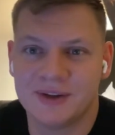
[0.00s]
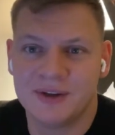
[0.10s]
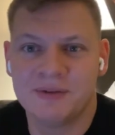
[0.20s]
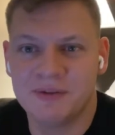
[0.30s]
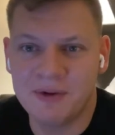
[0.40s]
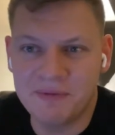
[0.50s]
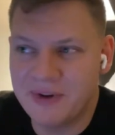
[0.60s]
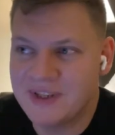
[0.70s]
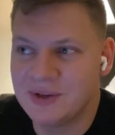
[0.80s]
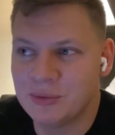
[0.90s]
if, if I'm
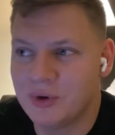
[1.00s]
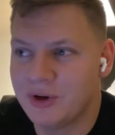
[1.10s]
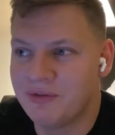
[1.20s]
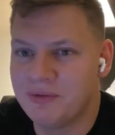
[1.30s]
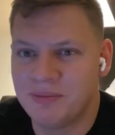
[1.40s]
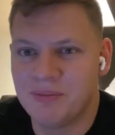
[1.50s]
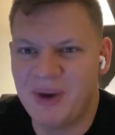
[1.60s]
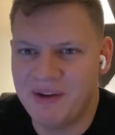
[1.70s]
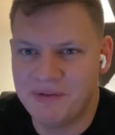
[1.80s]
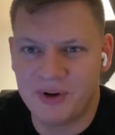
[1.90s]
facing one of
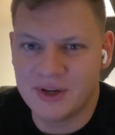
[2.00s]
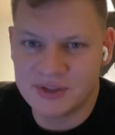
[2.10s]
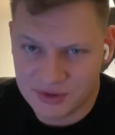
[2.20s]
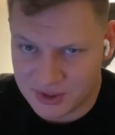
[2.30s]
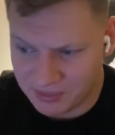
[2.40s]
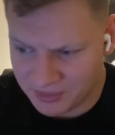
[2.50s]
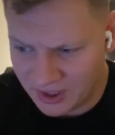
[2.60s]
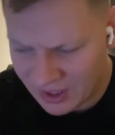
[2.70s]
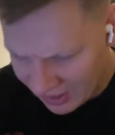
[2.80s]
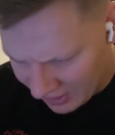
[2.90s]
my friends or something,